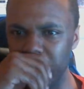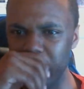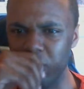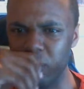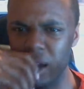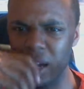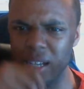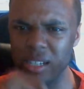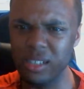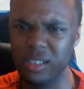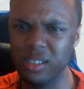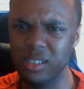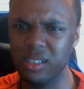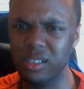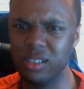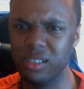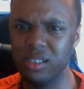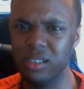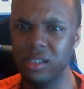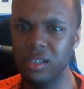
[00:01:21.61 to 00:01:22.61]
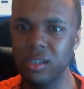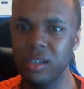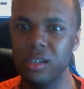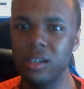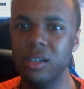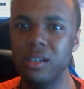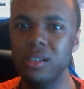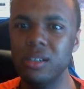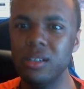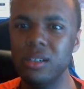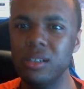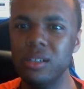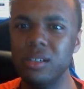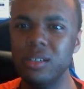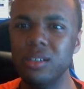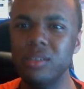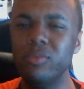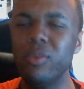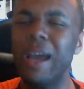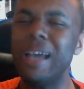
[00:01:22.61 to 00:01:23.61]
Wait, what?
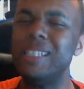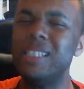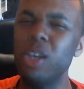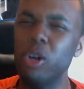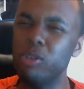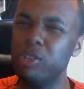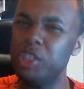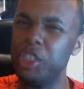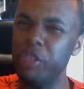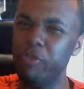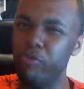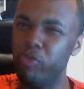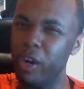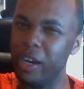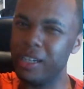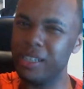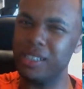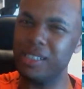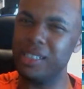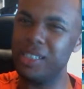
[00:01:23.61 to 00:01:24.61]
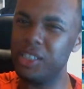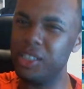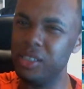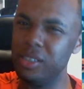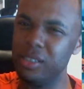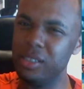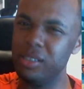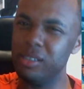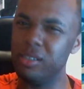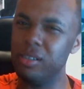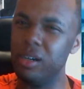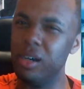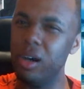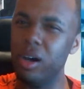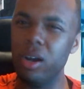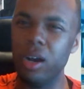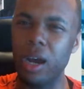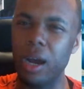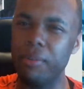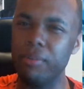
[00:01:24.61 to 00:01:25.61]
Wait, so she ripped it?
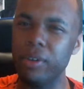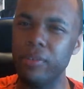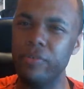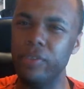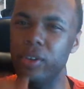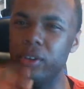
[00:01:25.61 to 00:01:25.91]
Hold on, I'm